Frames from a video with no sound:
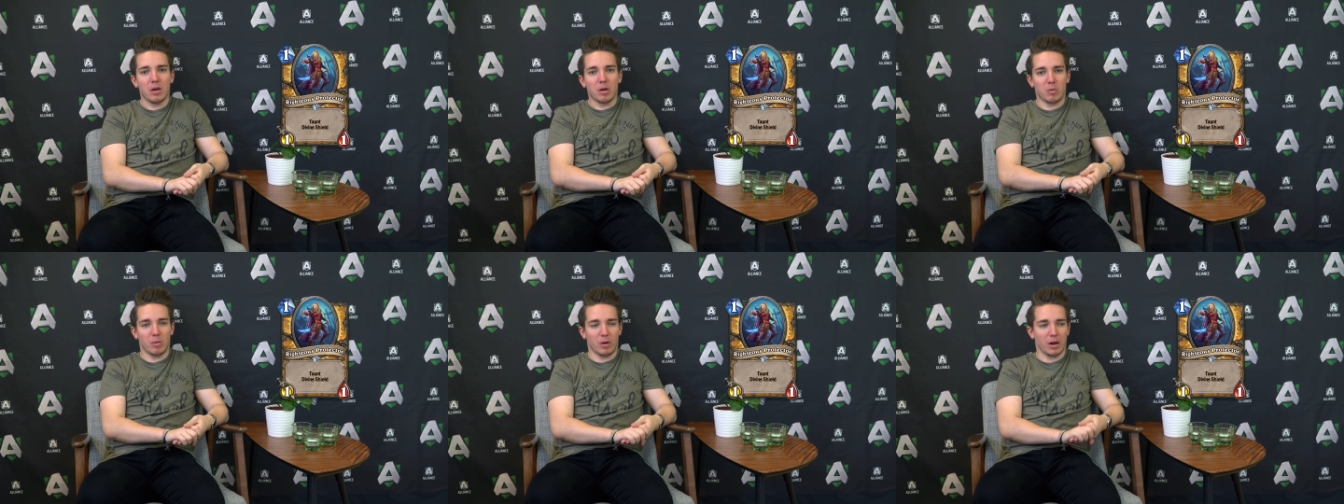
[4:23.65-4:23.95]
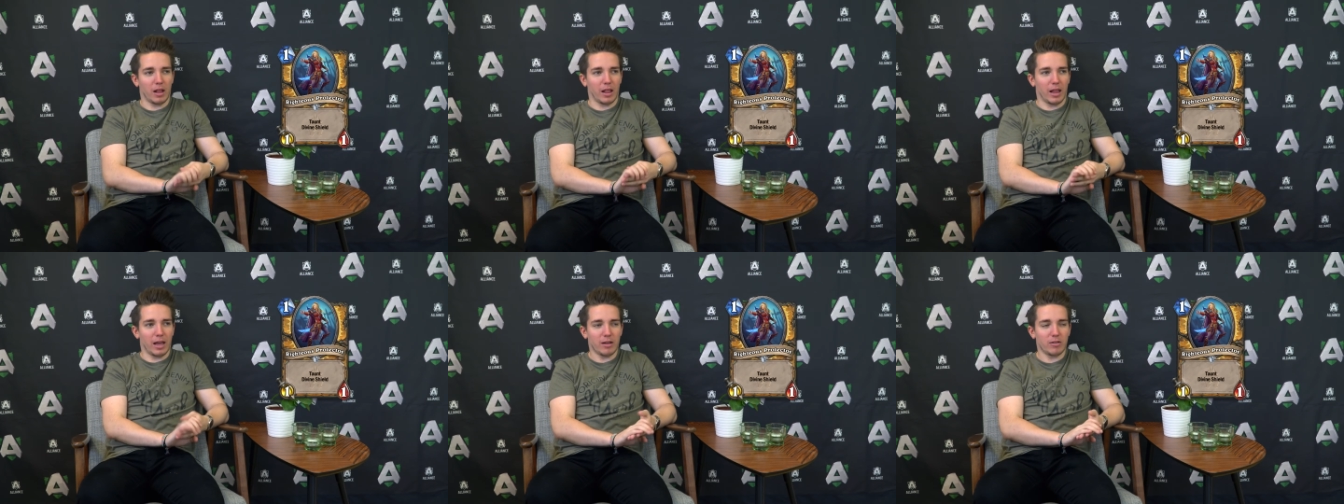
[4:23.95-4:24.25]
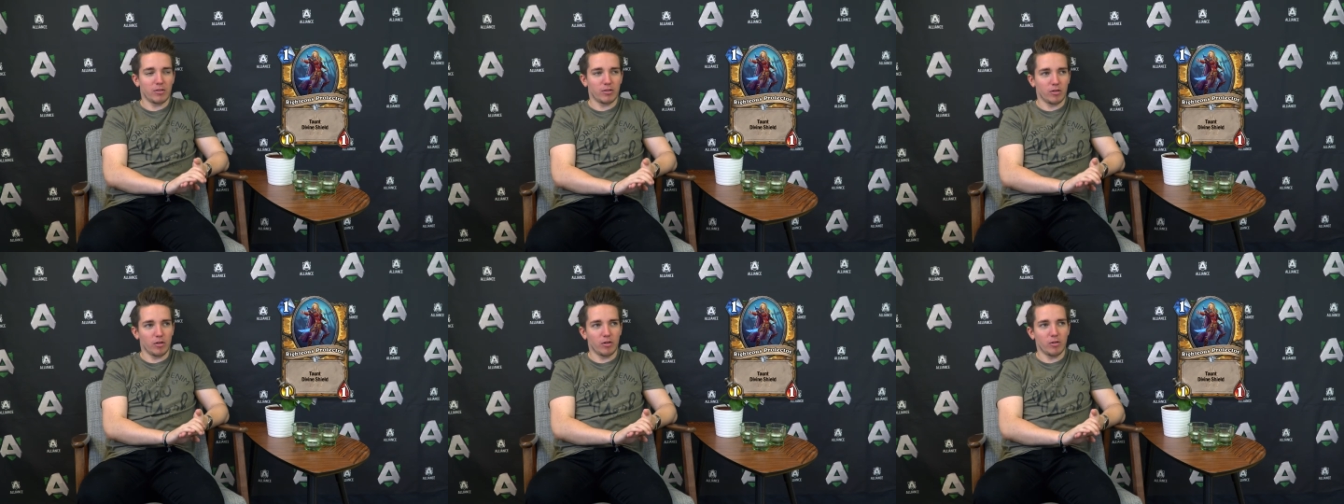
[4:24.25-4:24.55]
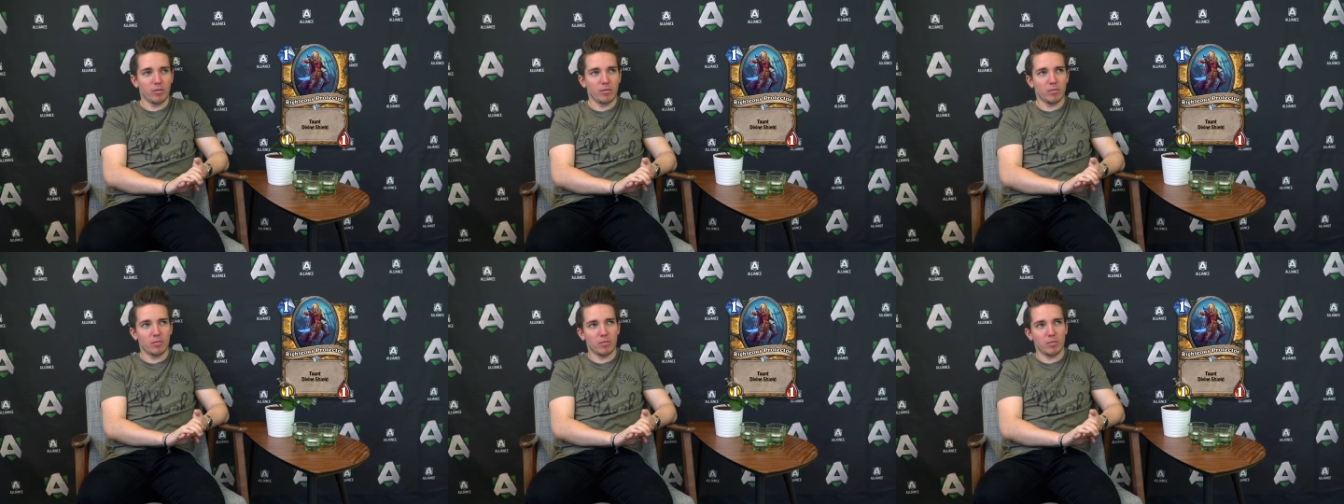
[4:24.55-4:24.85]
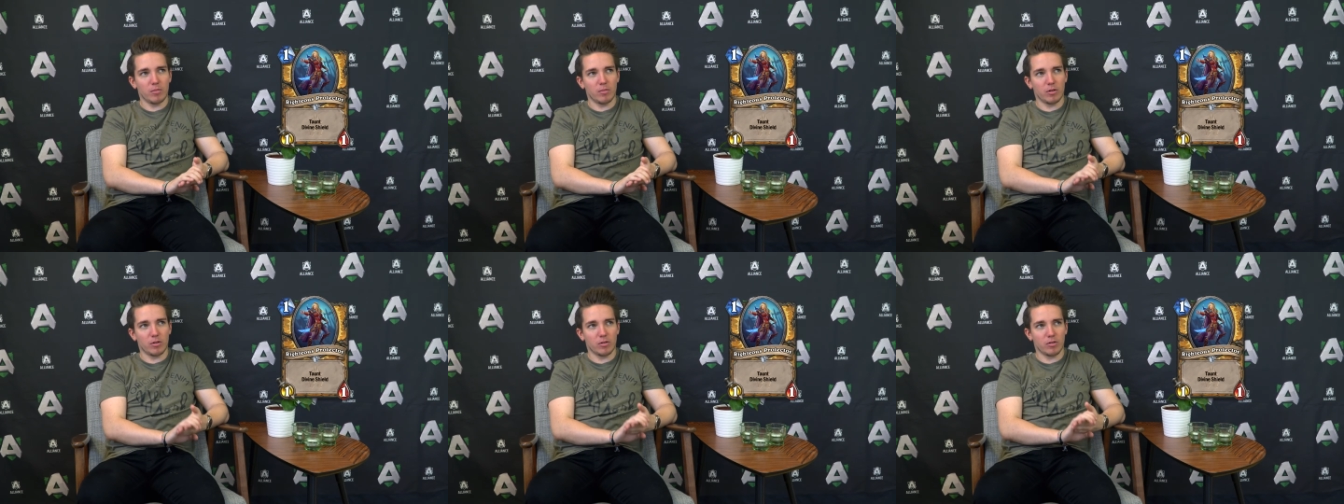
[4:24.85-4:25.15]
What I like so
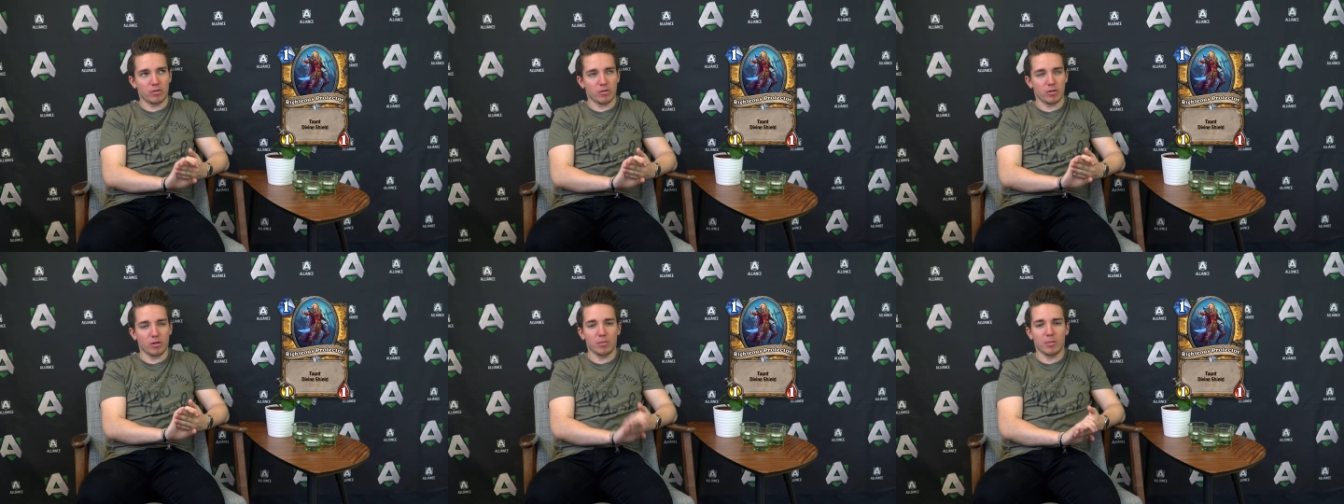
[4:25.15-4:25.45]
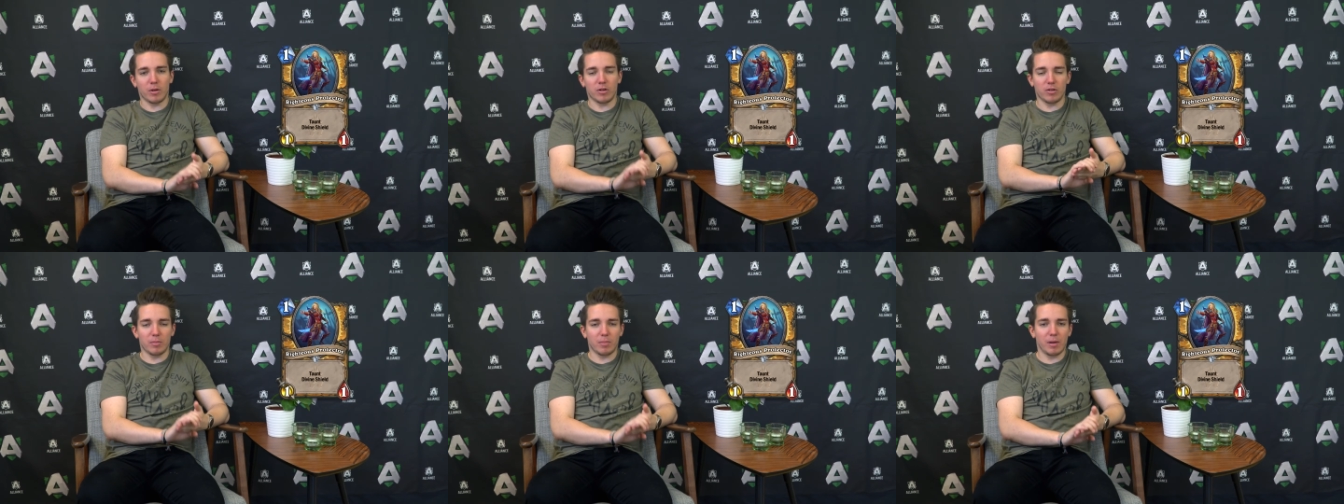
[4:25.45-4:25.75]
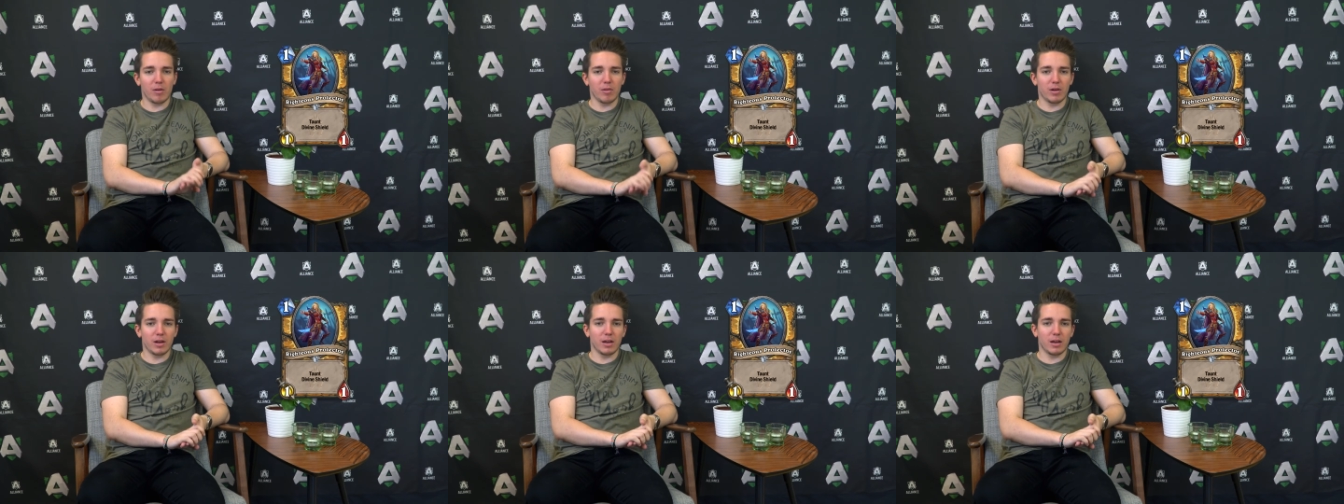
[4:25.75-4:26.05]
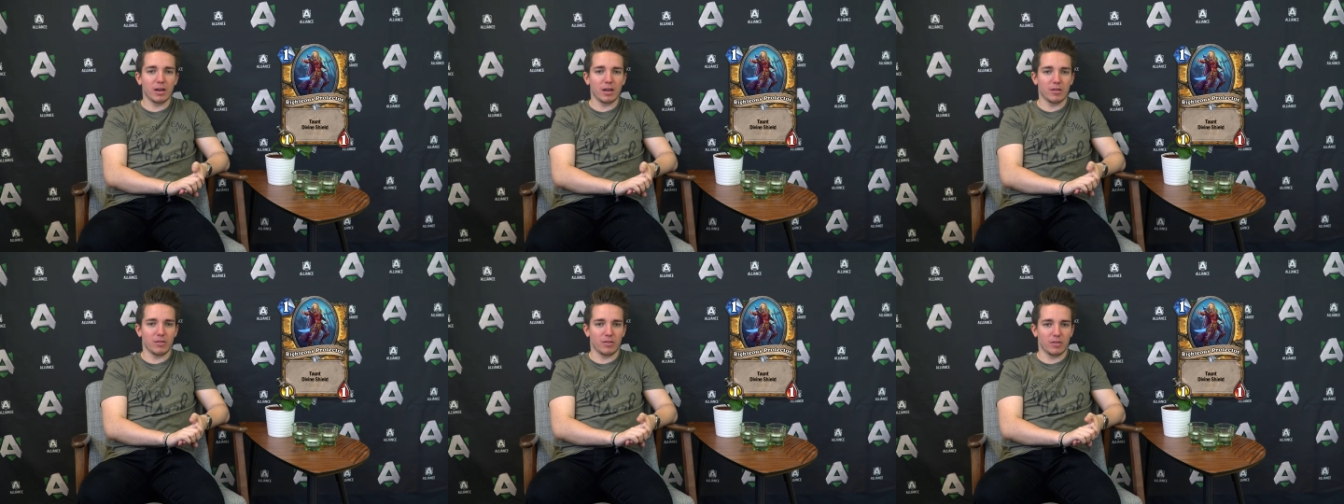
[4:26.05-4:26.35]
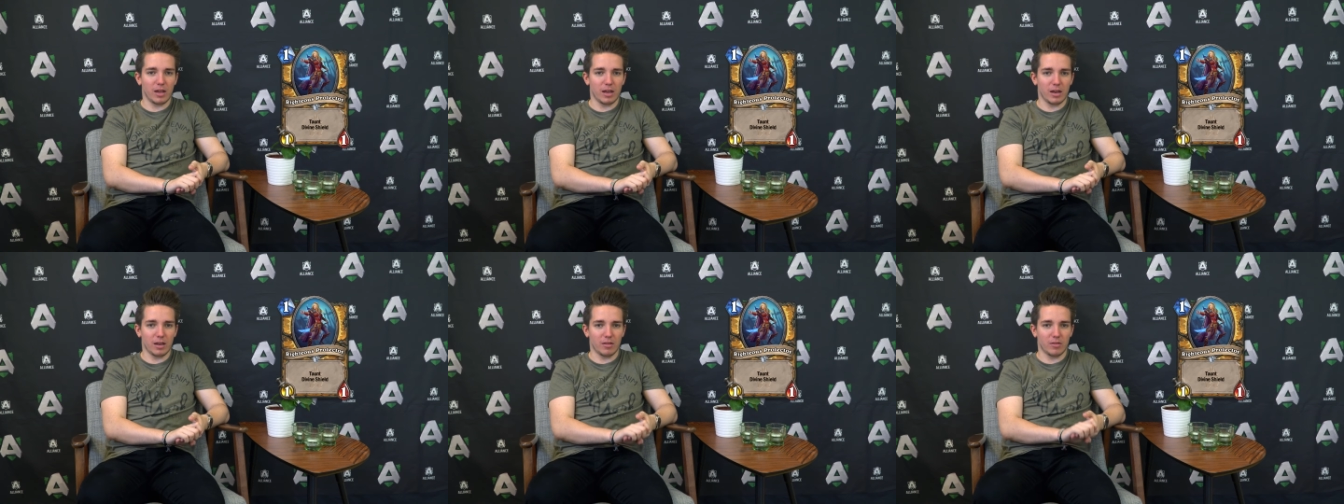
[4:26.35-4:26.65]
so much about it is
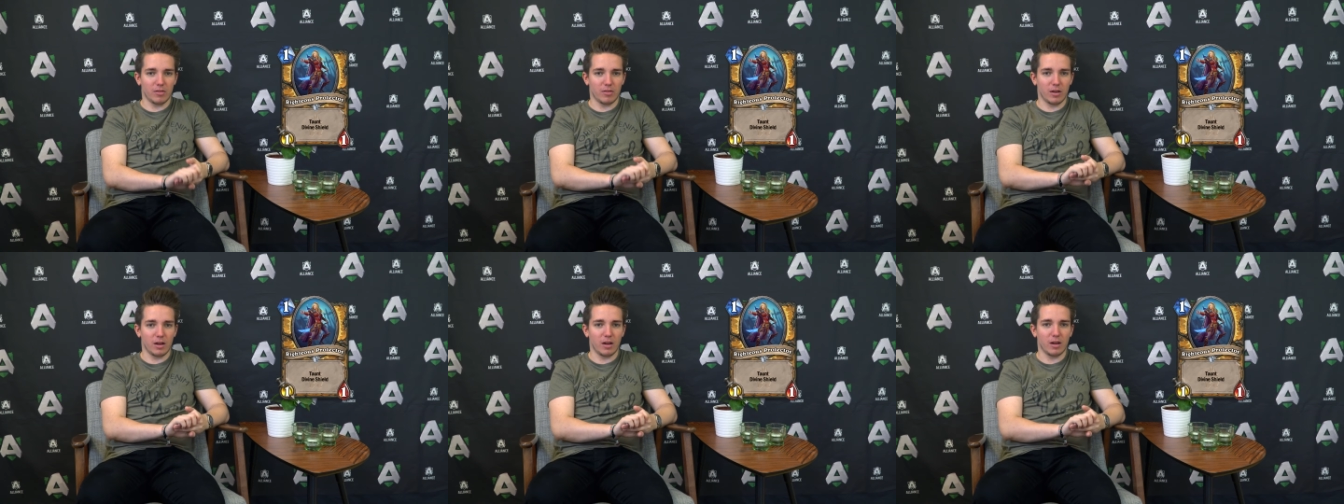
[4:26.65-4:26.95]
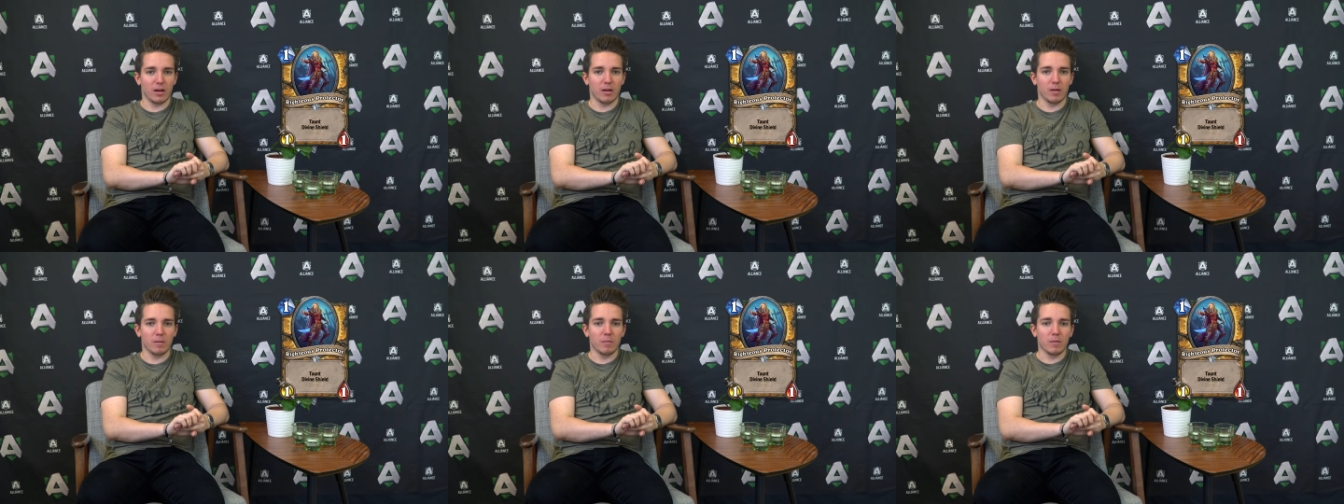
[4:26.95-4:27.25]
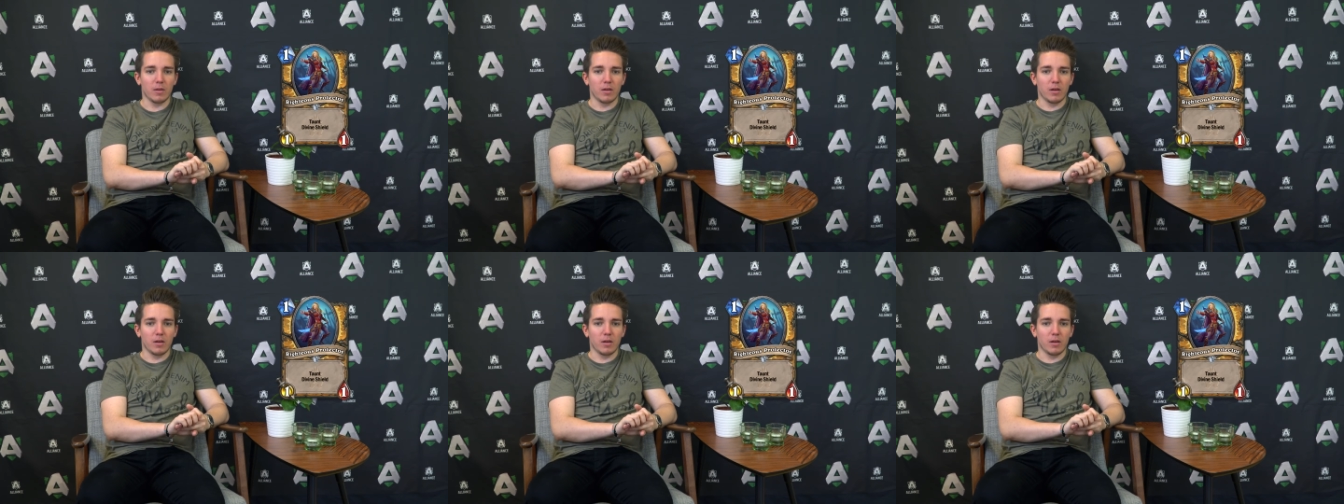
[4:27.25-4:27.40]
that it's a,